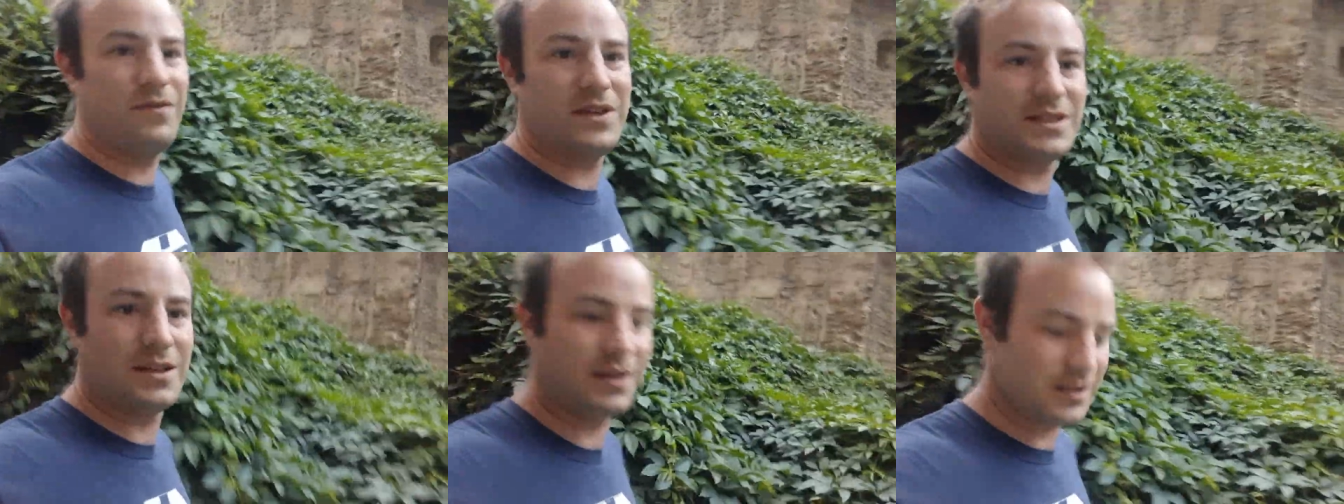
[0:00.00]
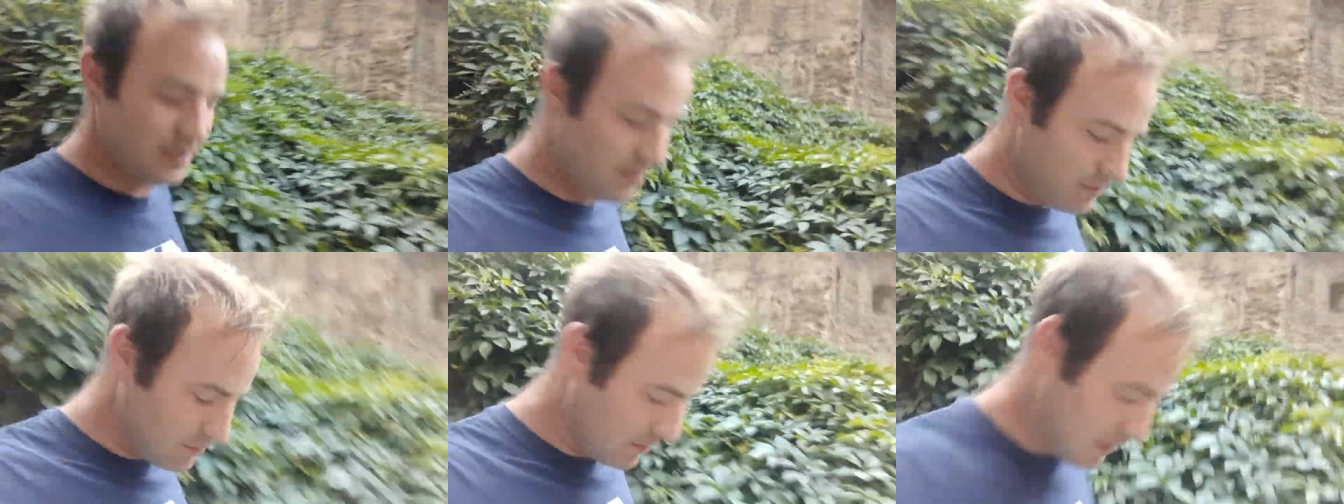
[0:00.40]
of exciting,
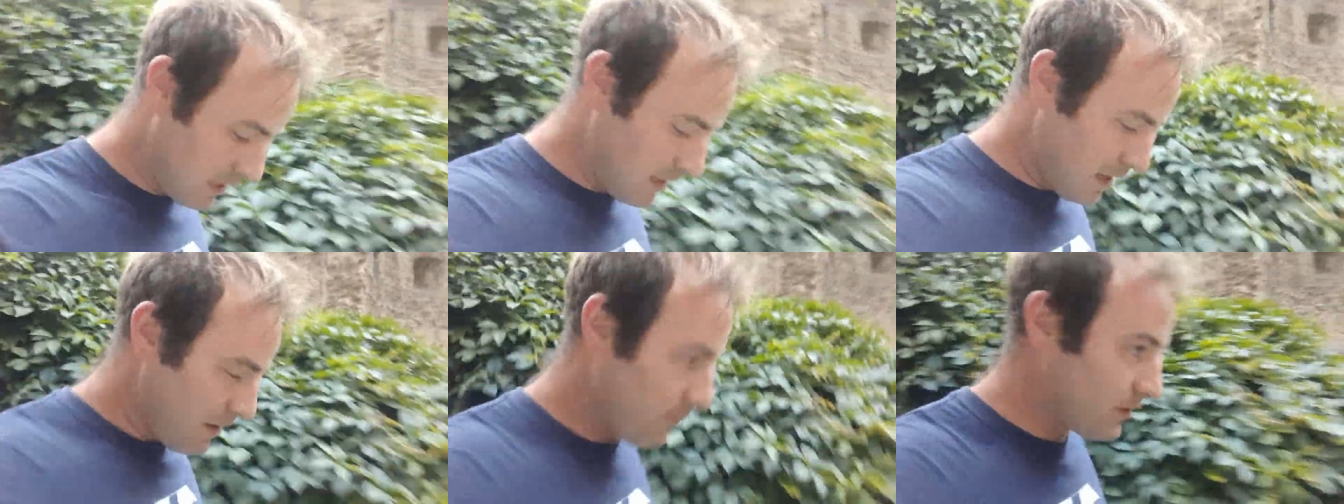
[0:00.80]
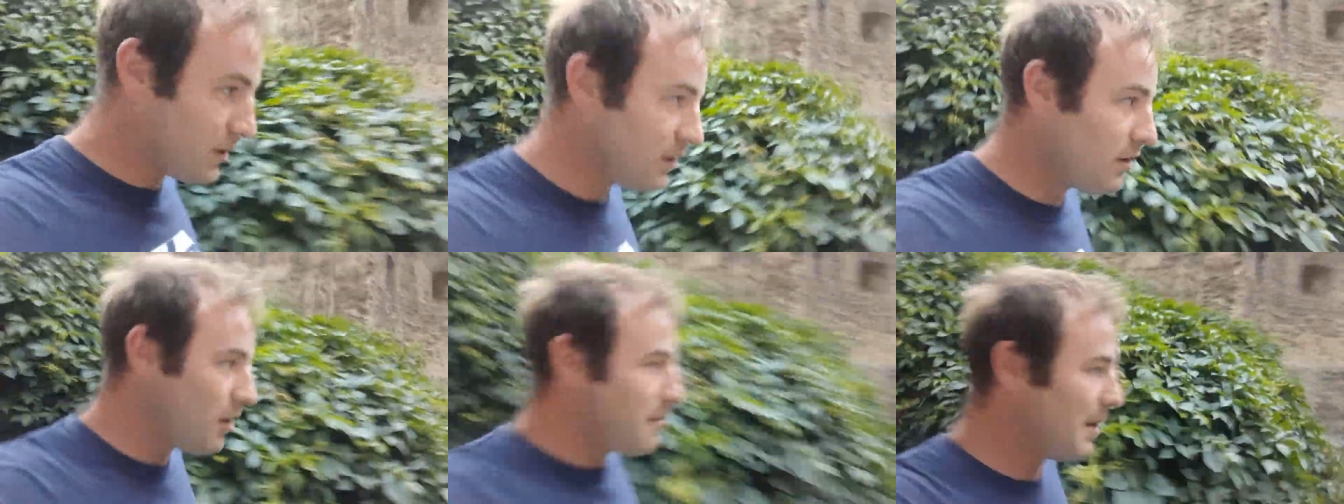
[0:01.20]
because if I
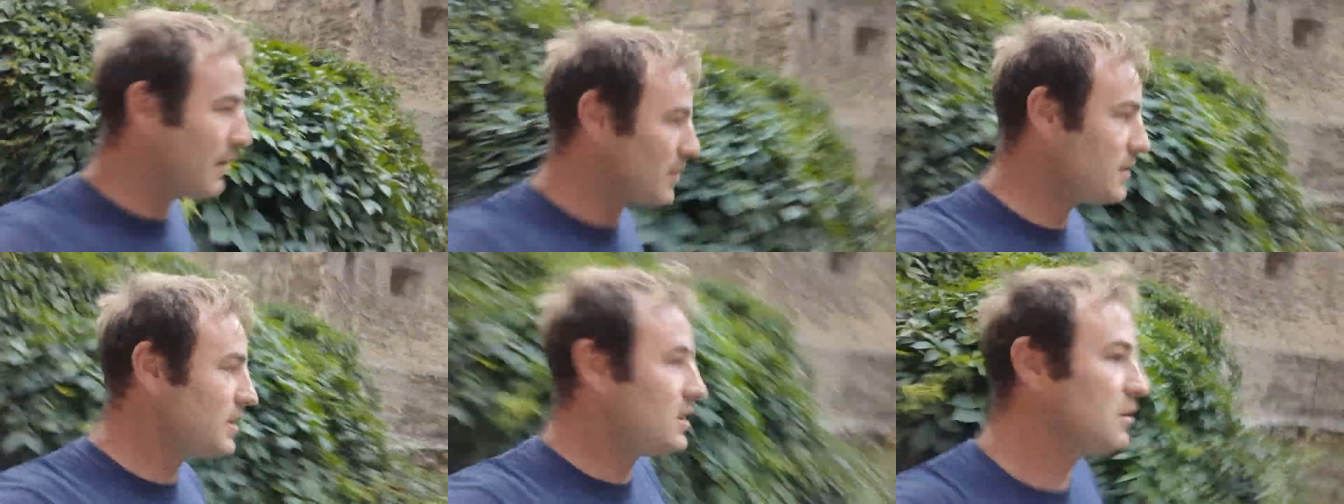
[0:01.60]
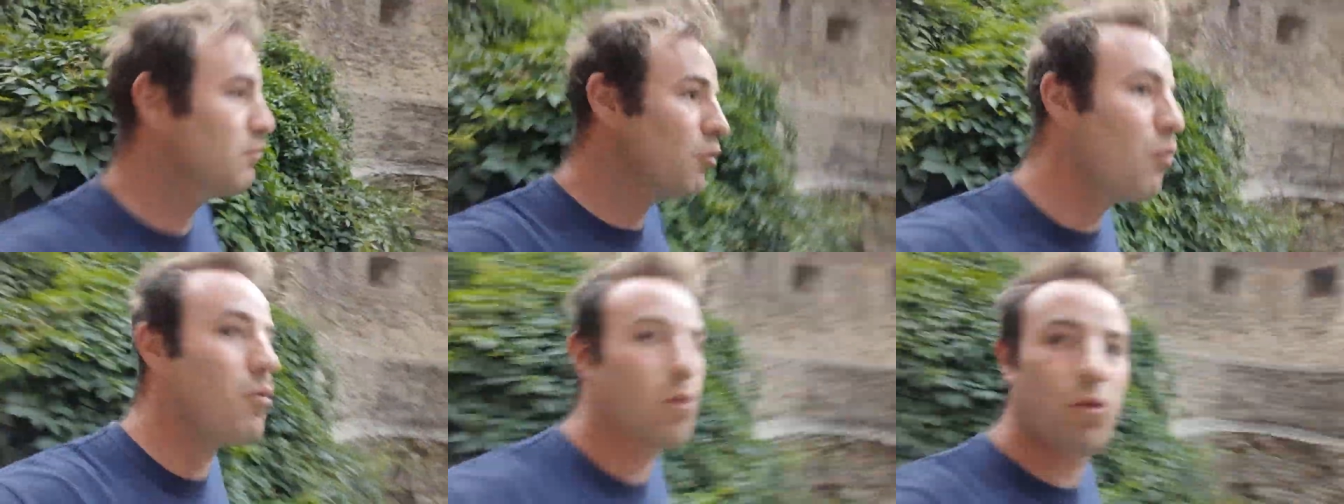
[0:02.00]
didn't know about the city
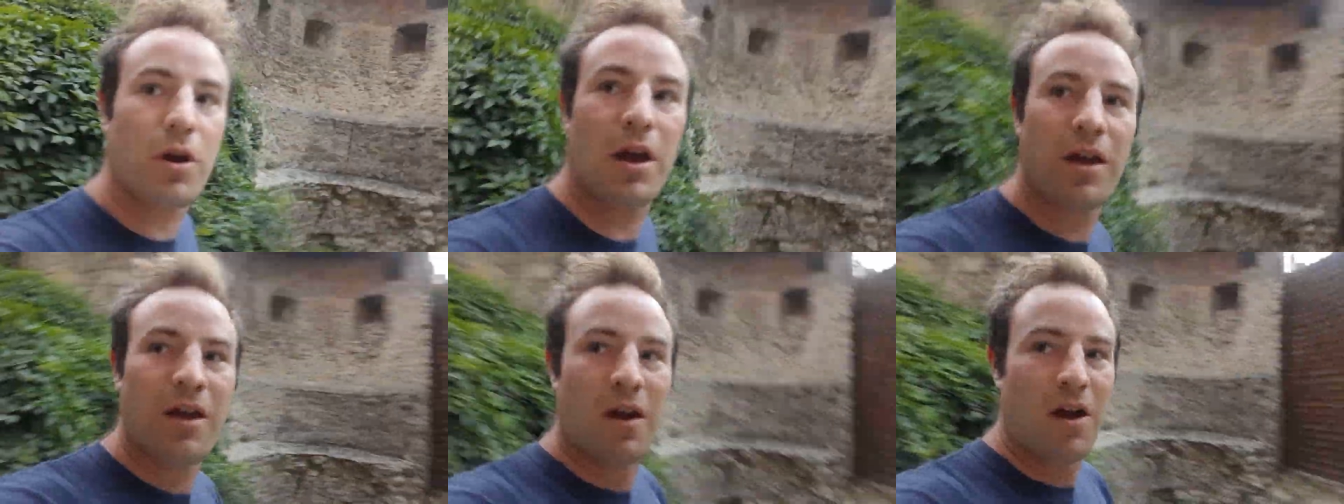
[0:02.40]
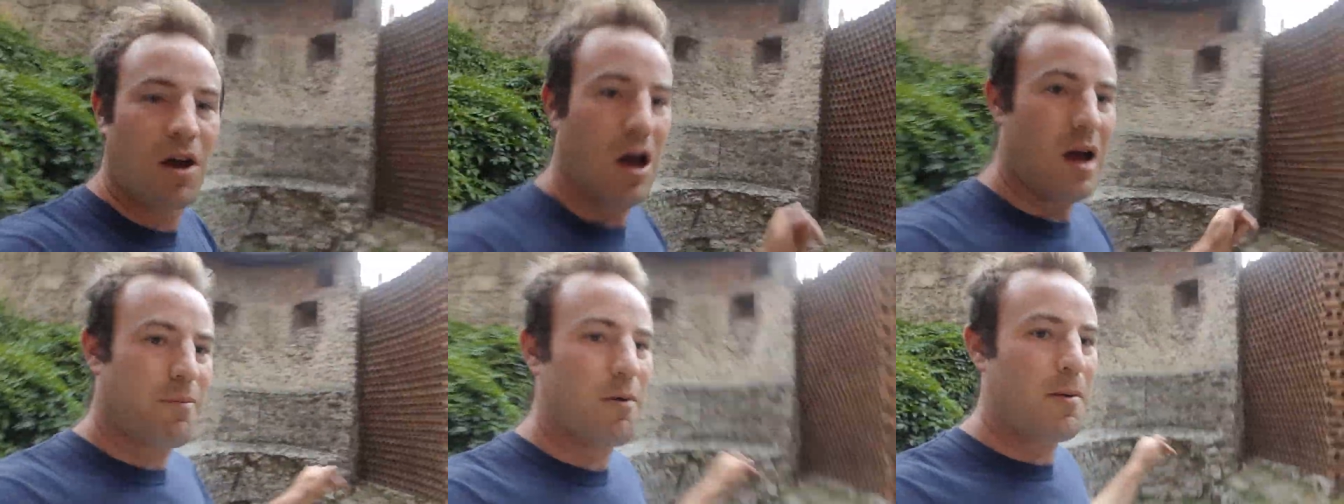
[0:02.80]
walk,
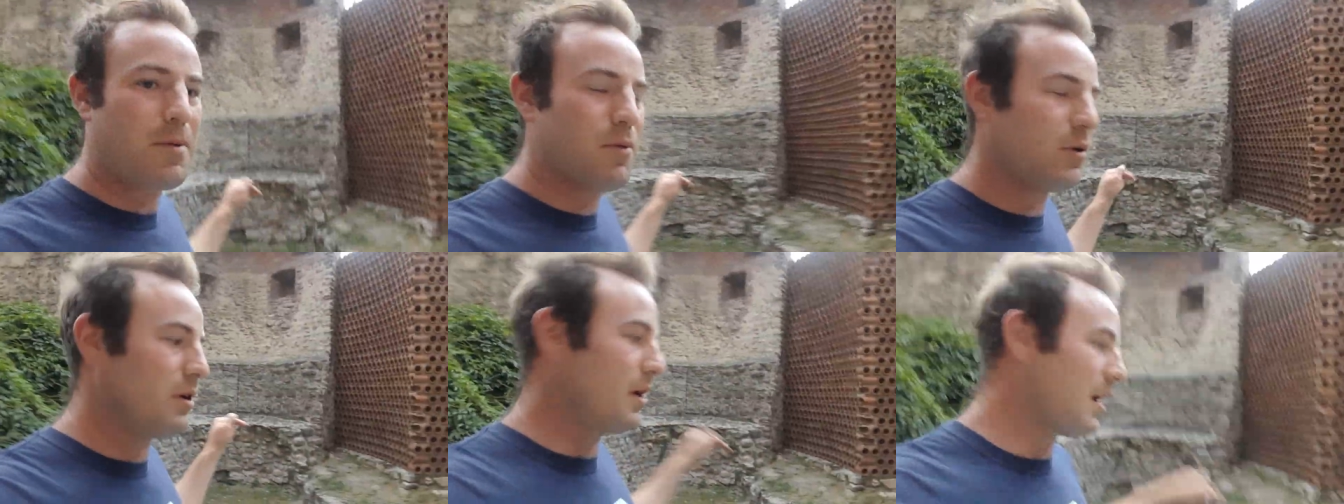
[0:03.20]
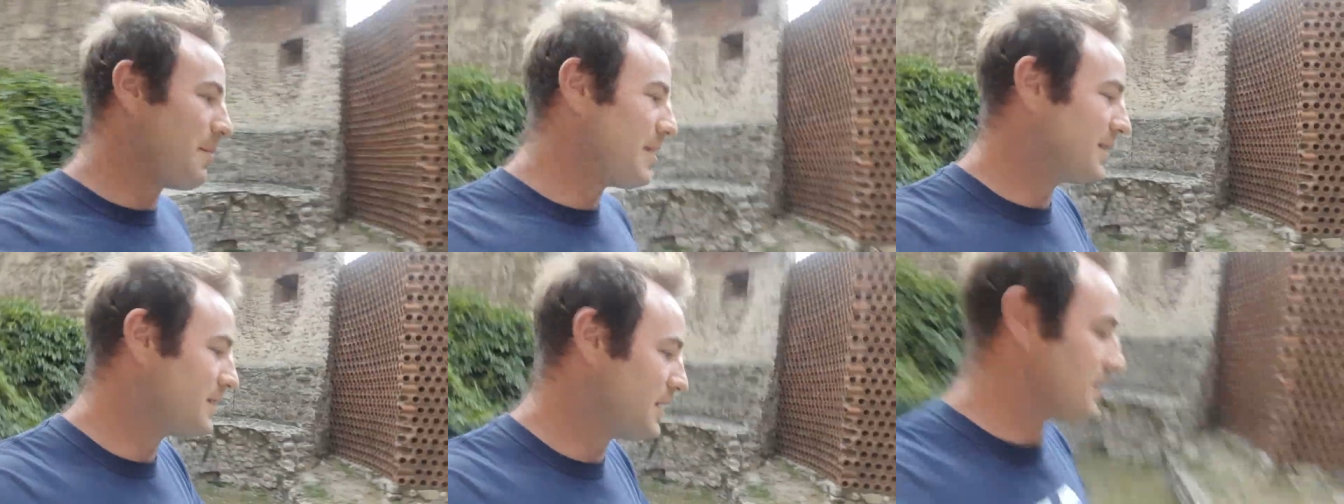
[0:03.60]
I probably wouldn't come
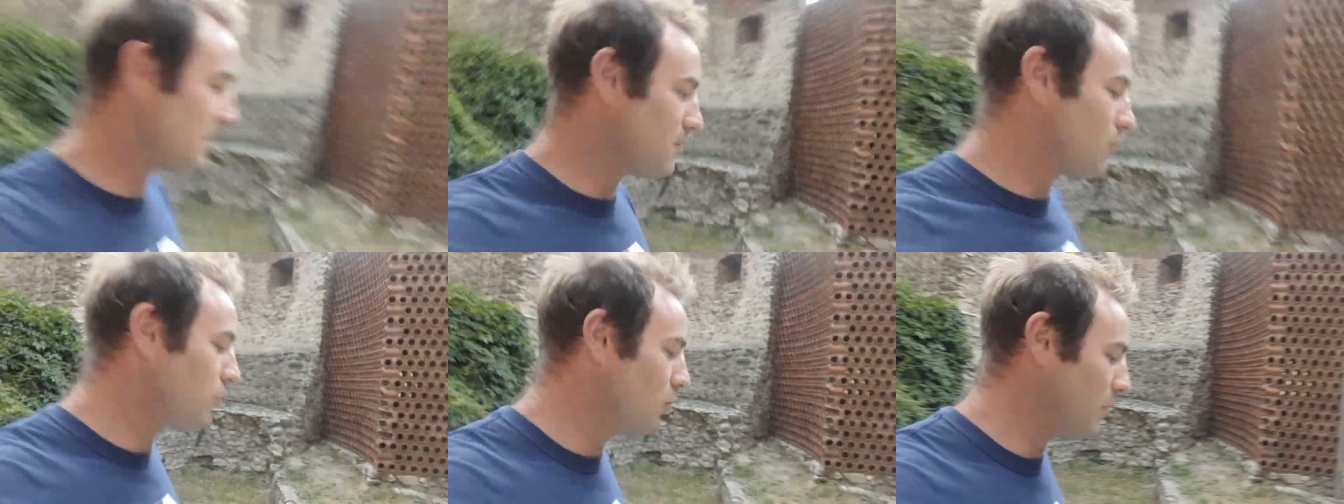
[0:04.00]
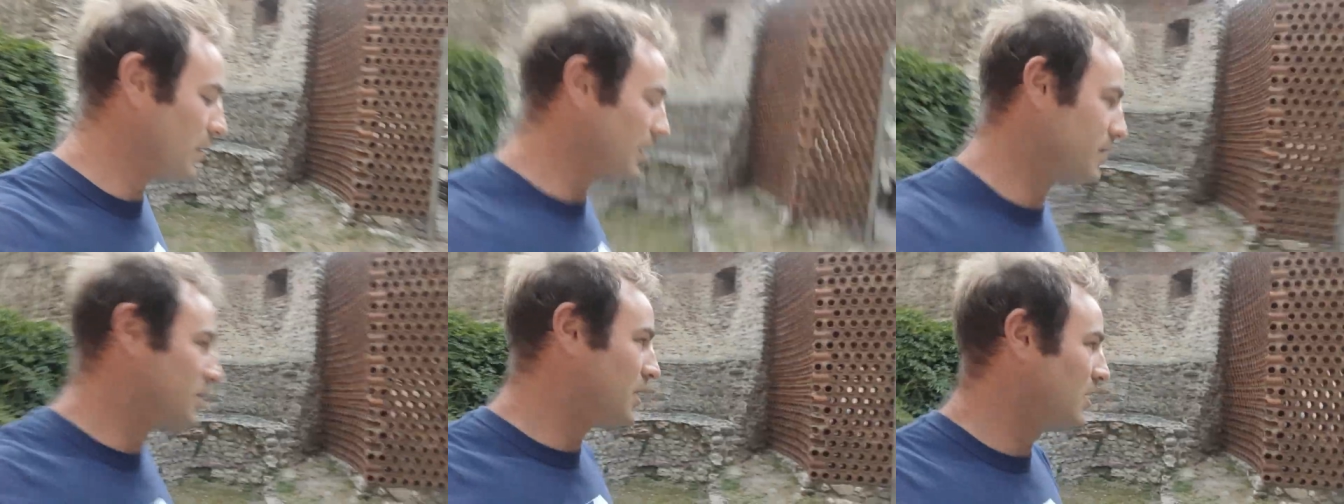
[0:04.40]
into these little
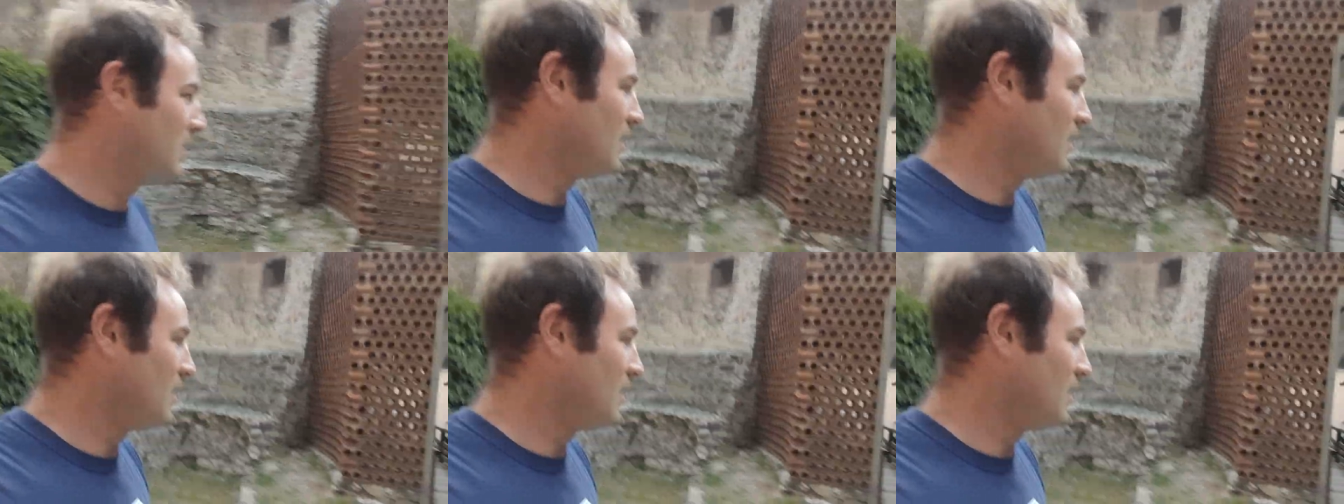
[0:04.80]
courtyards,